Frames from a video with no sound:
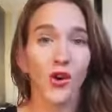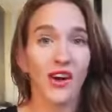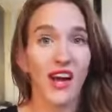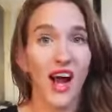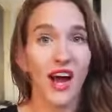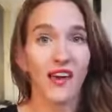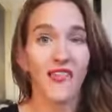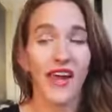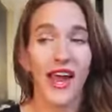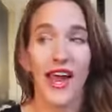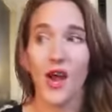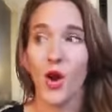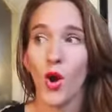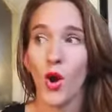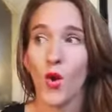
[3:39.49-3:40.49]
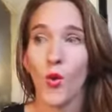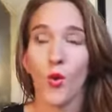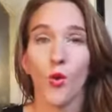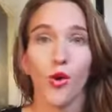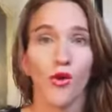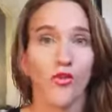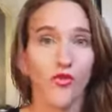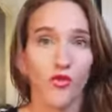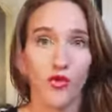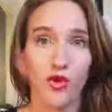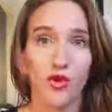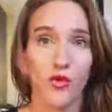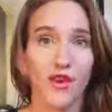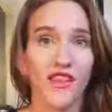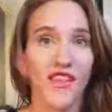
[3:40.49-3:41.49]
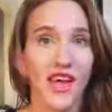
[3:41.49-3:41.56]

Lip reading: agave or fruit.